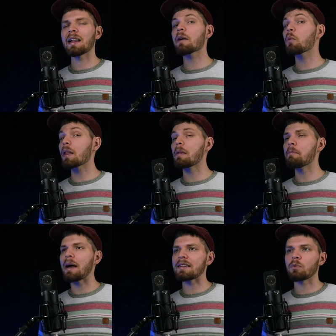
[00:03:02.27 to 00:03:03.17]
but I think one of the
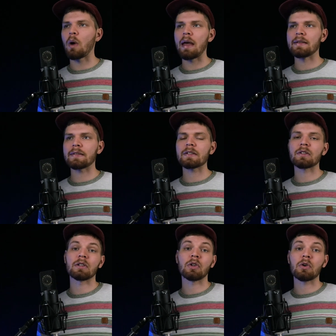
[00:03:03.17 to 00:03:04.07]
best ways
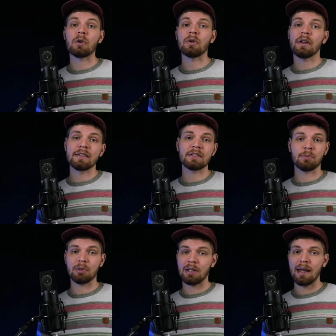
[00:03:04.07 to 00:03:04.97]
to learn is
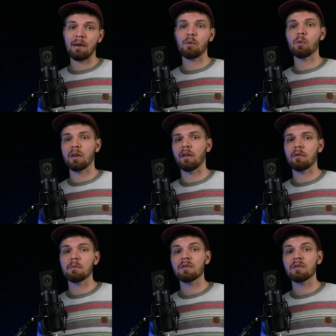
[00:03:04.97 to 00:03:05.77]
to play with other